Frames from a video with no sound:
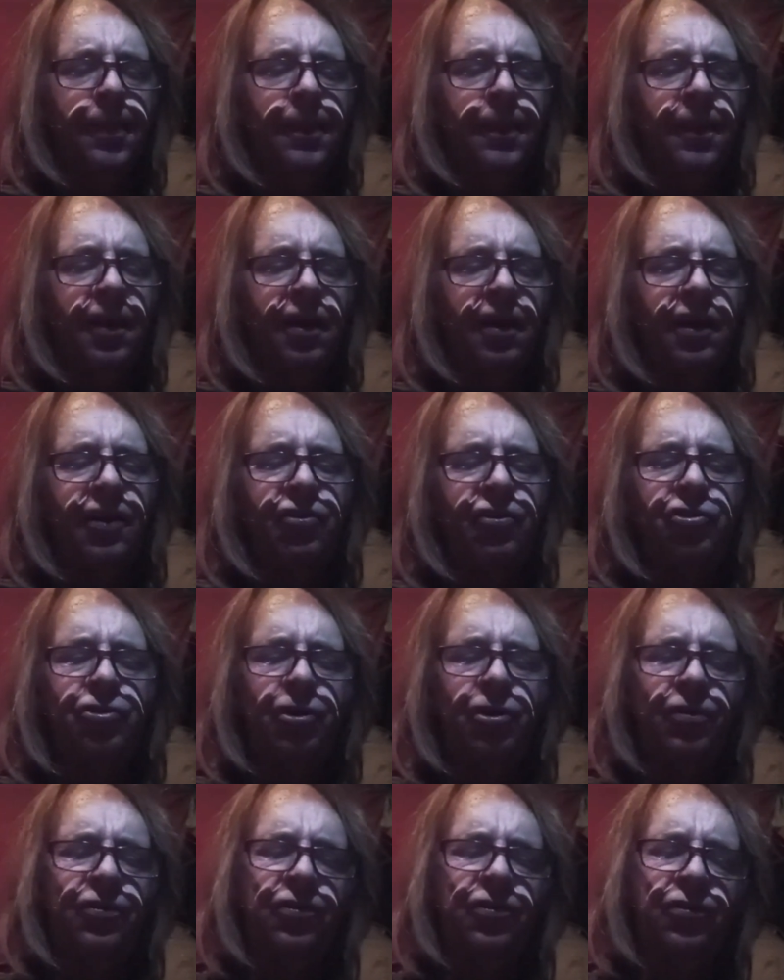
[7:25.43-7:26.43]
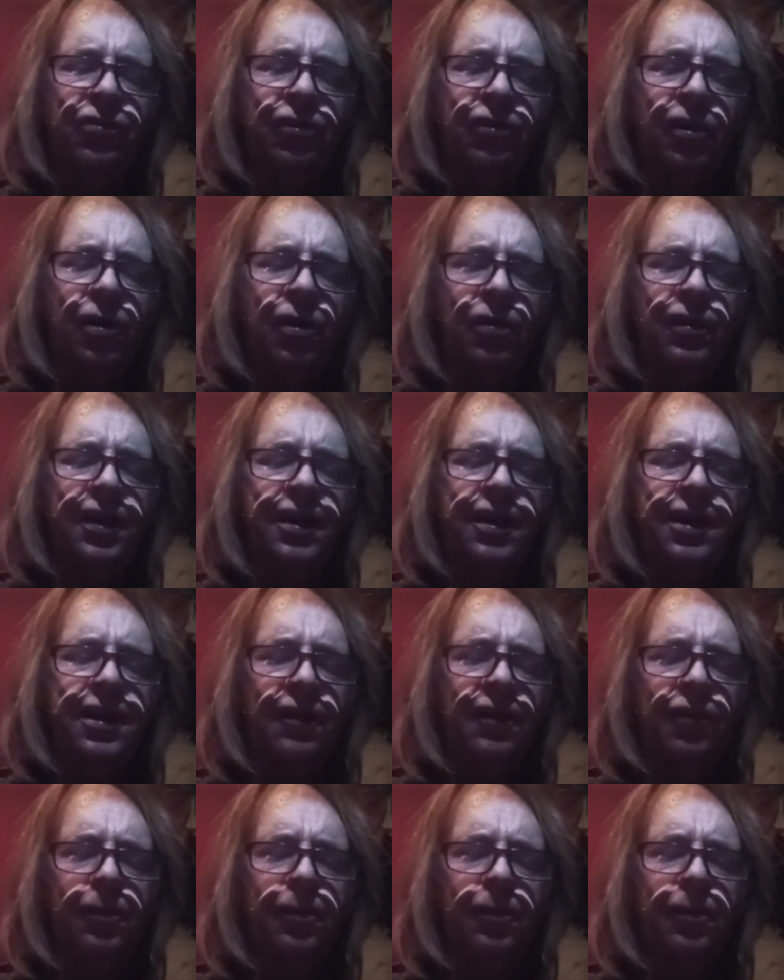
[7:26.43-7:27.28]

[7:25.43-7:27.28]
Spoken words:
He strolled slowly down the